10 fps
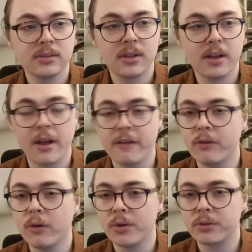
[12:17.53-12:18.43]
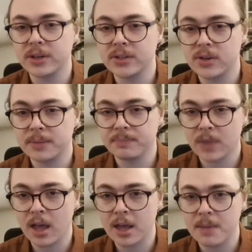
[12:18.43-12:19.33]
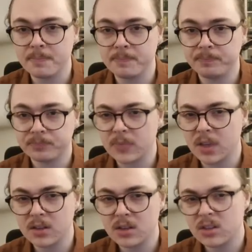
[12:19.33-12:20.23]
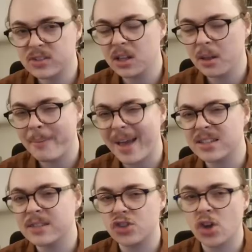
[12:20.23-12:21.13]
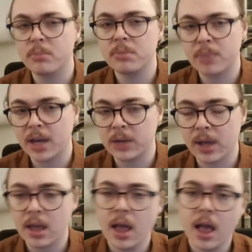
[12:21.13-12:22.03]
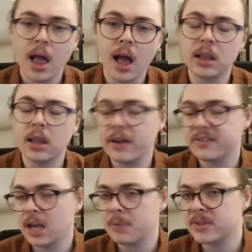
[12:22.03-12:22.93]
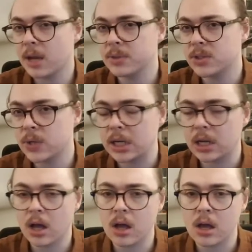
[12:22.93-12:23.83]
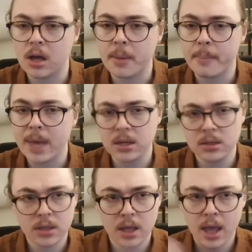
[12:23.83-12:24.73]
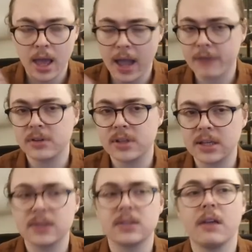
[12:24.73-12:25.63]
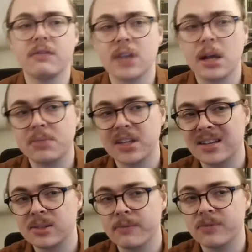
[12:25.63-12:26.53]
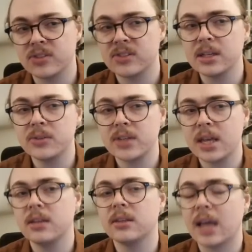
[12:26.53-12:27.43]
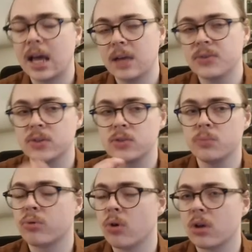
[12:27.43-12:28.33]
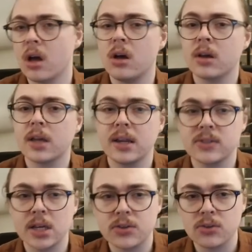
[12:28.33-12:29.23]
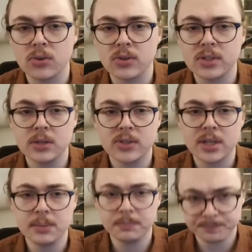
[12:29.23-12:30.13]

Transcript: 443, sorry. Still a massive jump, but anyway. Life Tap is how we're doing our mana. Everything is life tapped except for Steel Skin. That allows us to proc Arcane Surge through the Steel Skin.